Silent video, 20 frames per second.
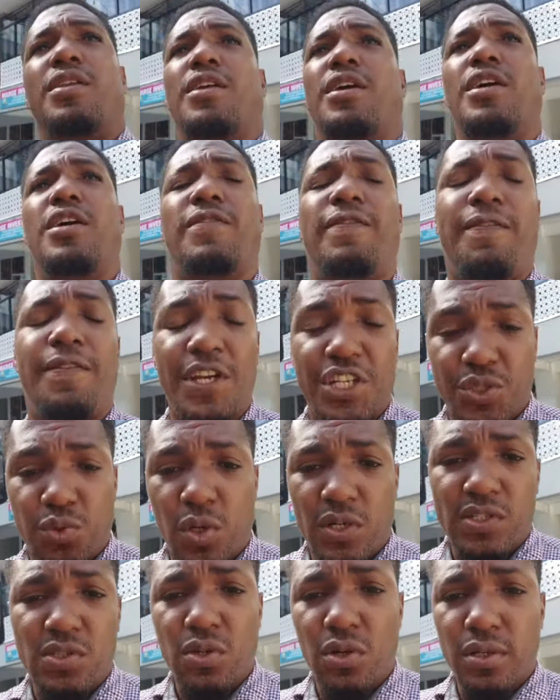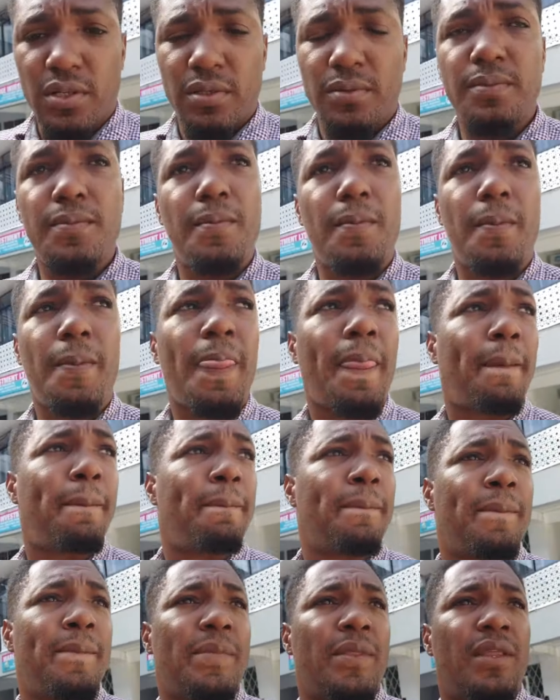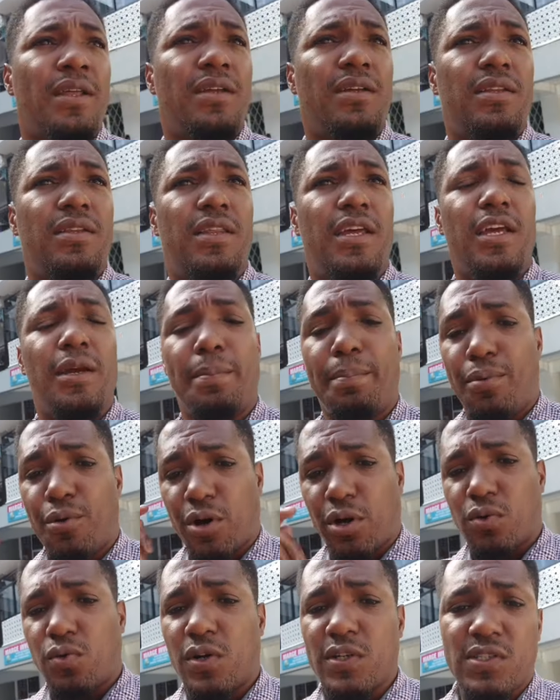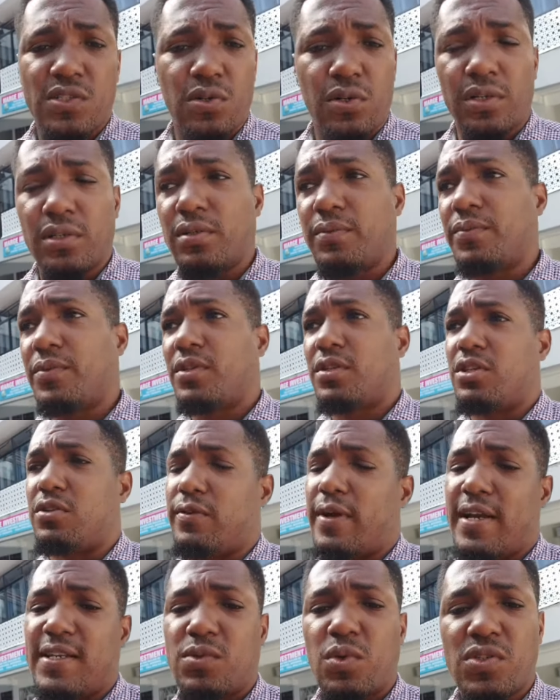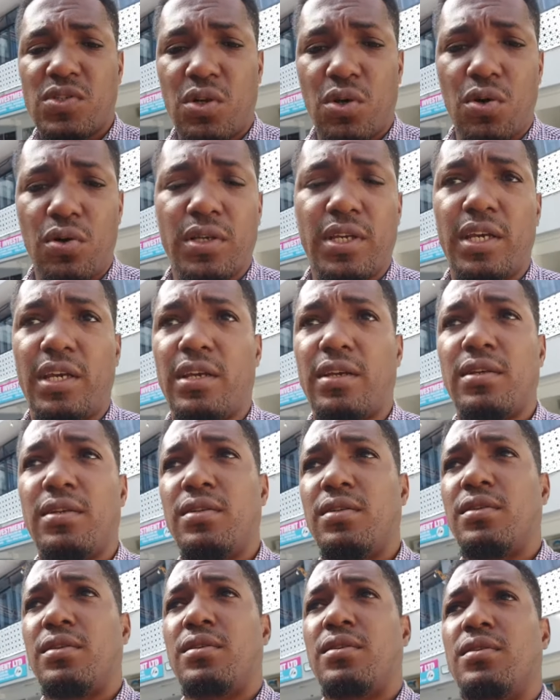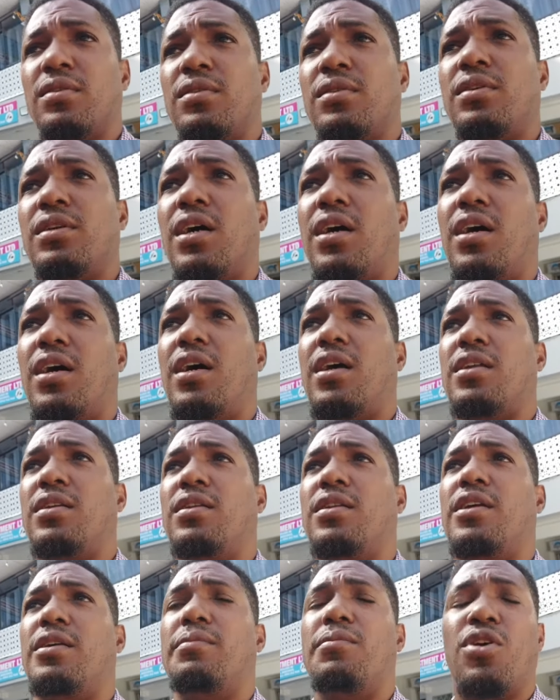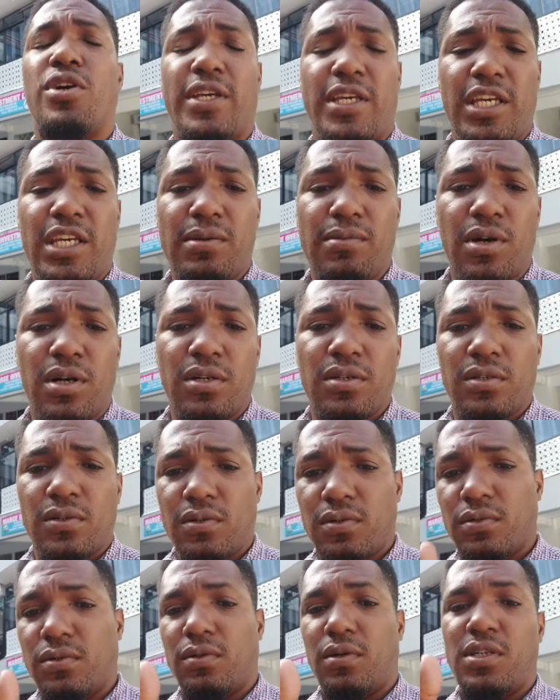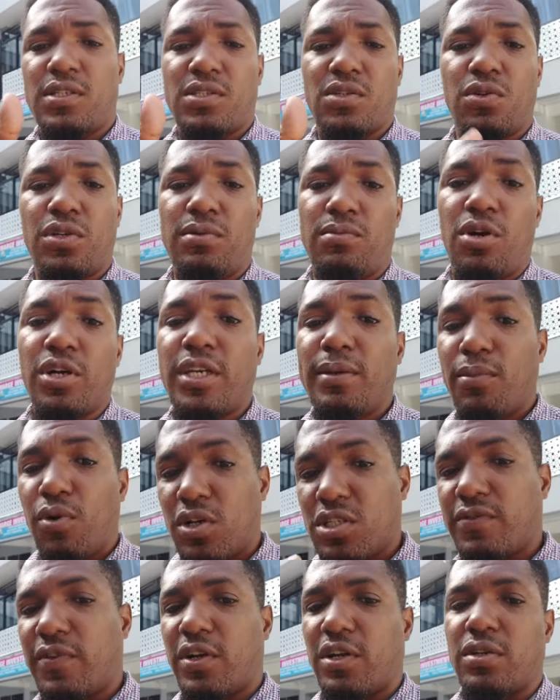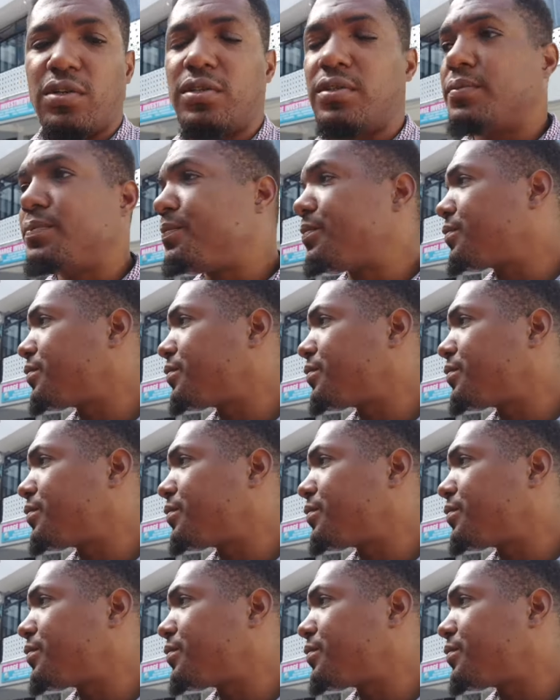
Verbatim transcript: The fish was good, the pork was good, the rice was okay, and the mokimo was good. The mokimo was very good.